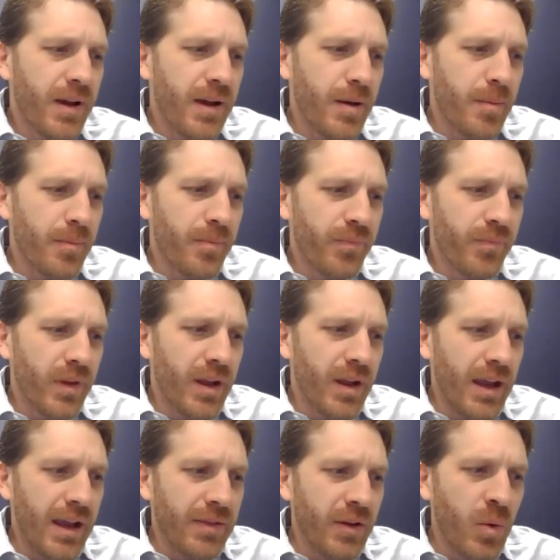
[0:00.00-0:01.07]
Um,
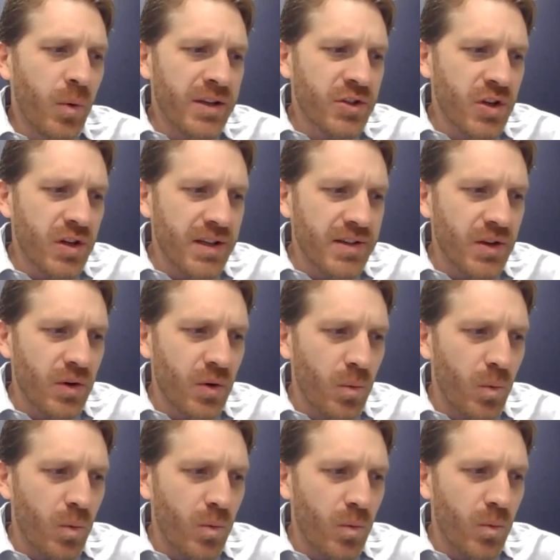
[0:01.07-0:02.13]
and the question is, you
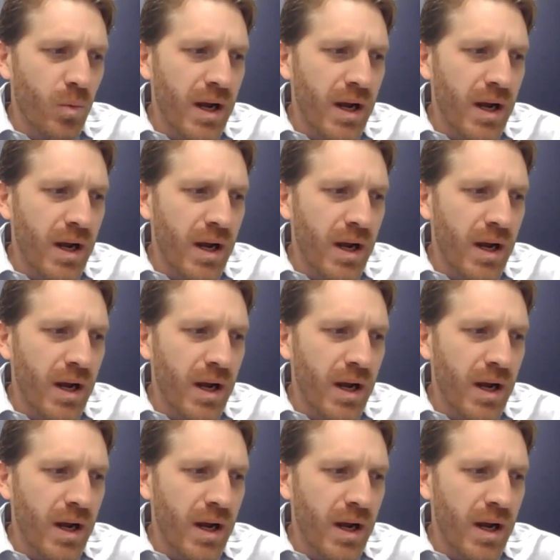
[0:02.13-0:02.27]
know,